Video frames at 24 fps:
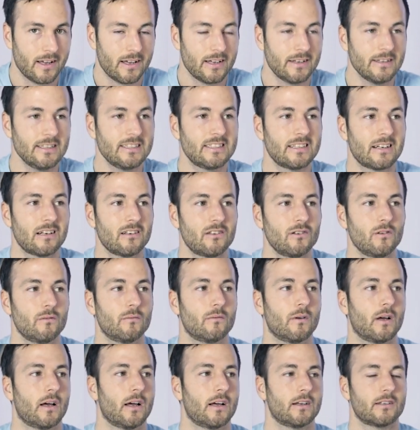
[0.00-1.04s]
He's gonna
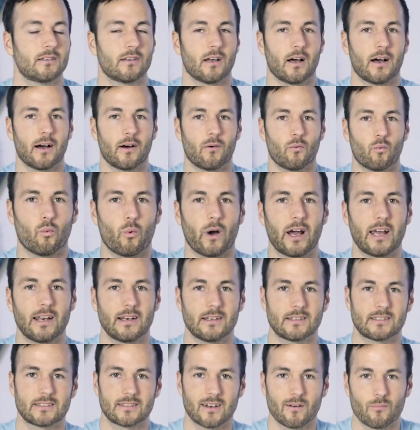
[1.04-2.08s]
do
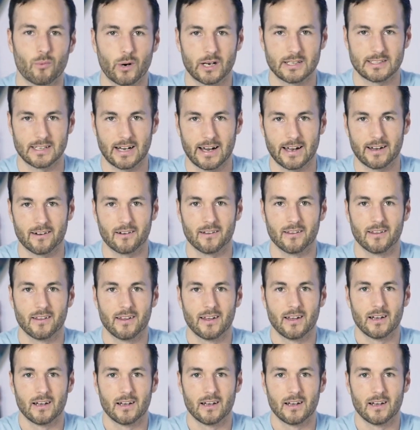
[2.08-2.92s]
white subway tile,